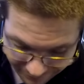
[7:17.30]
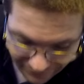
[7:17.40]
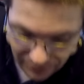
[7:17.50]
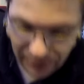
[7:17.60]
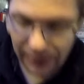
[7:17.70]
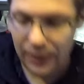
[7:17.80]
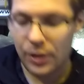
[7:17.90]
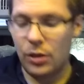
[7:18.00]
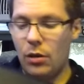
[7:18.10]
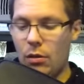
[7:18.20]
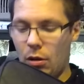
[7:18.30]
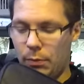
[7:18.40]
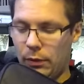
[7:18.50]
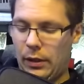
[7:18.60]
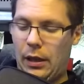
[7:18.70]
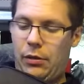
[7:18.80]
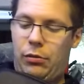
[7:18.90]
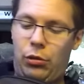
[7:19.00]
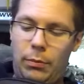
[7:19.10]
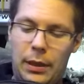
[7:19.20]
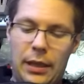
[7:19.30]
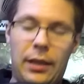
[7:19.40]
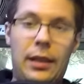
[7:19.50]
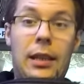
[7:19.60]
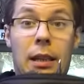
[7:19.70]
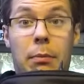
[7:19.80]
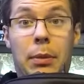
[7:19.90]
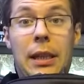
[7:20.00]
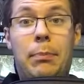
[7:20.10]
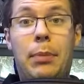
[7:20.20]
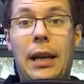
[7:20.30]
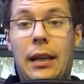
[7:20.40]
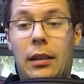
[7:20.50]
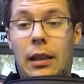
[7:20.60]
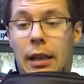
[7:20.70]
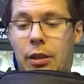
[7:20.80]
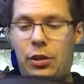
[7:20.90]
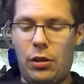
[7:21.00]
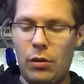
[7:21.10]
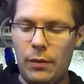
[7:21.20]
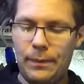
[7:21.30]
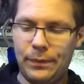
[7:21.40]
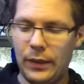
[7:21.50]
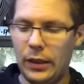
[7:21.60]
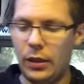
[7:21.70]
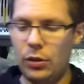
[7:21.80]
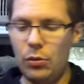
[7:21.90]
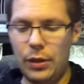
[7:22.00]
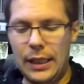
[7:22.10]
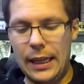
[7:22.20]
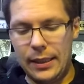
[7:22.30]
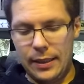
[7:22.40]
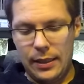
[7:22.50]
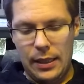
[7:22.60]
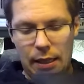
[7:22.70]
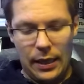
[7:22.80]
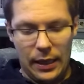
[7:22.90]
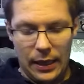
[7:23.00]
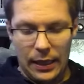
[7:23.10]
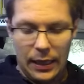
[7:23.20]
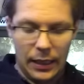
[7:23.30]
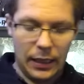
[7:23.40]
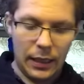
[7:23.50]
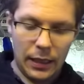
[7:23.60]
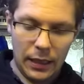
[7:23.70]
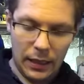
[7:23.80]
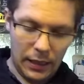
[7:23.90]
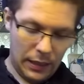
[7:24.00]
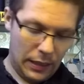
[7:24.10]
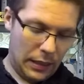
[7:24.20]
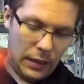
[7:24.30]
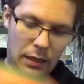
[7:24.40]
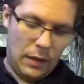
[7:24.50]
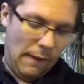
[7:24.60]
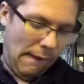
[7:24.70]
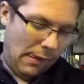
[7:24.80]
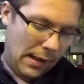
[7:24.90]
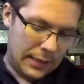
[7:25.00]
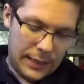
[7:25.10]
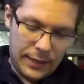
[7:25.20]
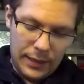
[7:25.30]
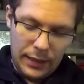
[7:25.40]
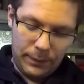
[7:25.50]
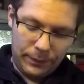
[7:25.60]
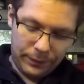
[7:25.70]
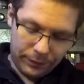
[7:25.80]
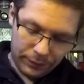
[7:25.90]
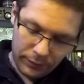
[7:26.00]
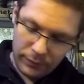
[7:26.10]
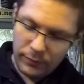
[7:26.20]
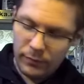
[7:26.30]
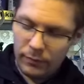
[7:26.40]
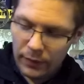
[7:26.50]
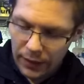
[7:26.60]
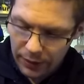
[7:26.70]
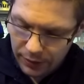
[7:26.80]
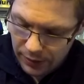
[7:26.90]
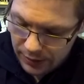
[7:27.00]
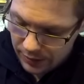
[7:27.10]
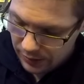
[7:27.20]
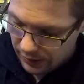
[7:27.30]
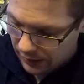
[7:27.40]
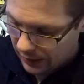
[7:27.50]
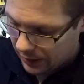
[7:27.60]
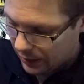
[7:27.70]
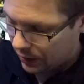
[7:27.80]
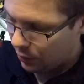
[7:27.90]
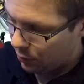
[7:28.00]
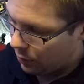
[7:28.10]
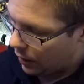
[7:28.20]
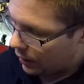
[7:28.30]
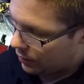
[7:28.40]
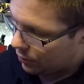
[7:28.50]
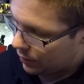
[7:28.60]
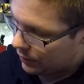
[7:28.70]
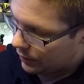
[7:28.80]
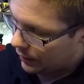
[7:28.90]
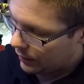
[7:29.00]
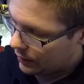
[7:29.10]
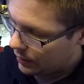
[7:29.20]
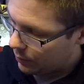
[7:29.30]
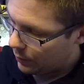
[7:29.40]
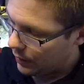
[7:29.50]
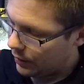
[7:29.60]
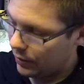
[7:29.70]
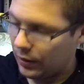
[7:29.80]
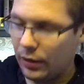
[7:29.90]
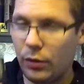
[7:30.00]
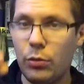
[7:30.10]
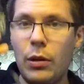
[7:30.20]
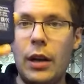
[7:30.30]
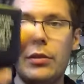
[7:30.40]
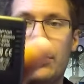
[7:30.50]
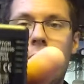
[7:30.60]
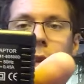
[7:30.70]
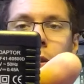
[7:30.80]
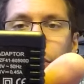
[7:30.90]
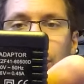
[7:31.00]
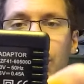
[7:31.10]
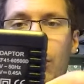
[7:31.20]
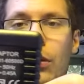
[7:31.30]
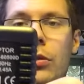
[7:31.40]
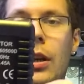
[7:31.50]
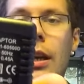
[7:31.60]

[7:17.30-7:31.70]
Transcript: like so. Hopefully I don't drop anything. Big bag like so. You get a let's see, this is 230 volt